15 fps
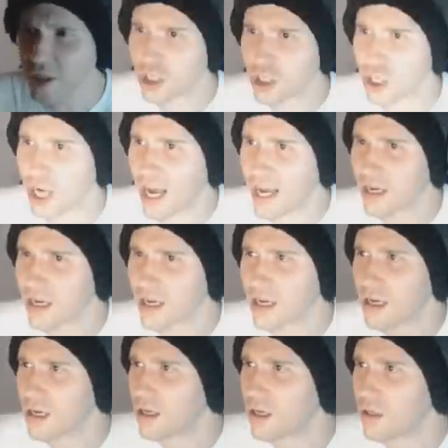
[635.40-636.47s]
me check
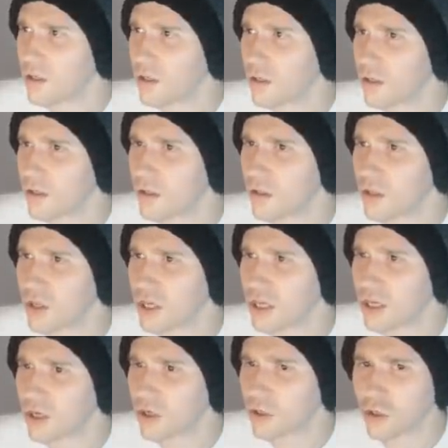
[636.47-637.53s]

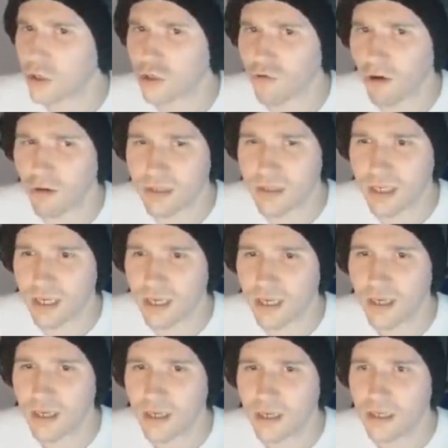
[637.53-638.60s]
the controls
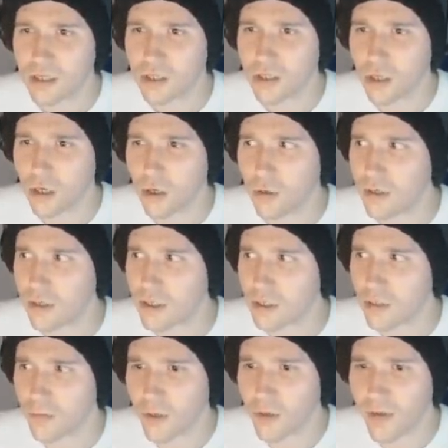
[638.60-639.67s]
here. So it's
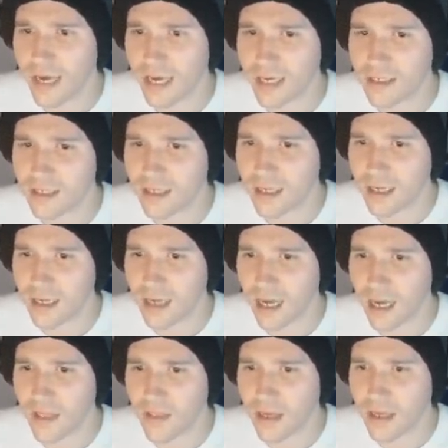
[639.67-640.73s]
WASD,
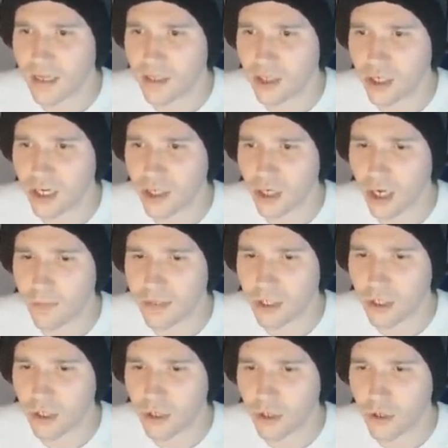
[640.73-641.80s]
and then to change item
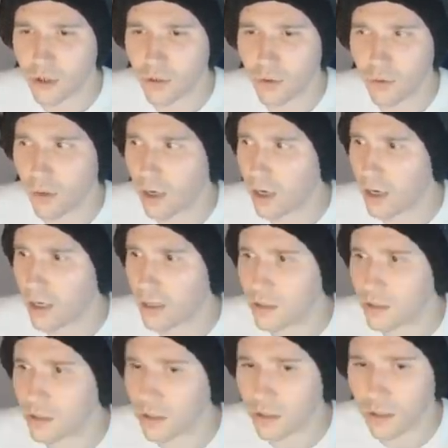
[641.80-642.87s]
is Q,
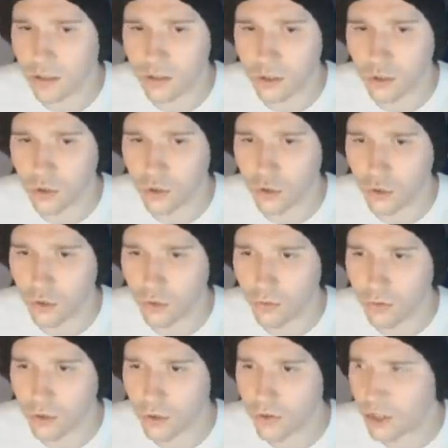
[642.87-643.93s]
and to
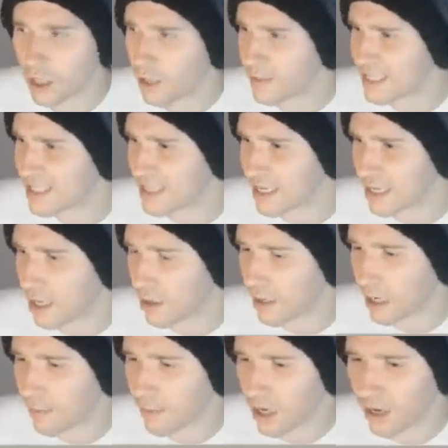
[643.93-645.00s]
use the item is Z.
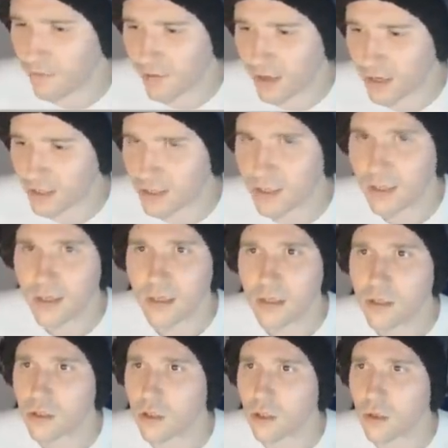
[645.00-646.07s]
Okay, perfect.
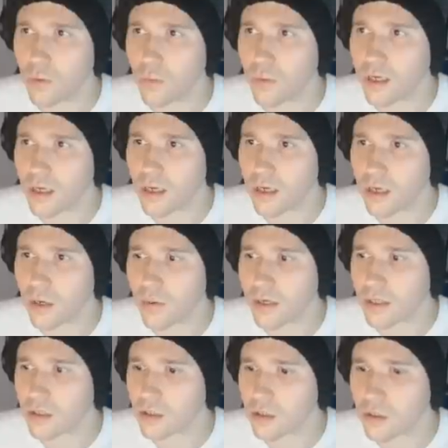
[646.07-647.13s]
So we are
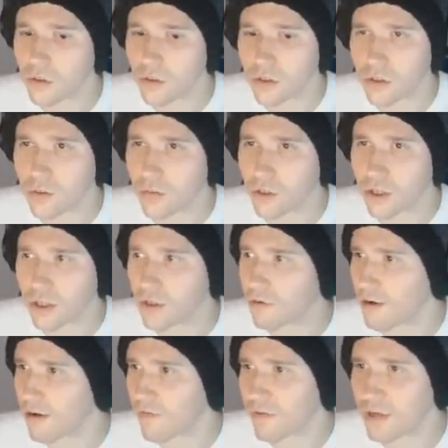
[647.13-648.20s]
going to just double check the
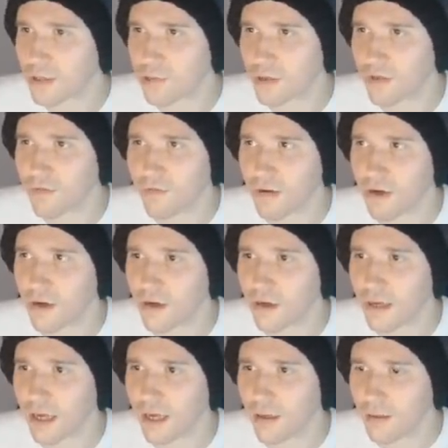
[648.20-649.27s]
graphics, which are fine.
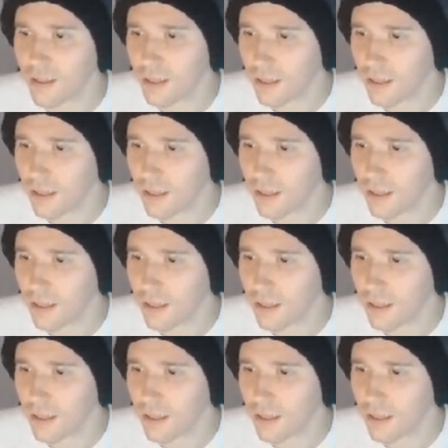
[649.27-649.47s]
Okay,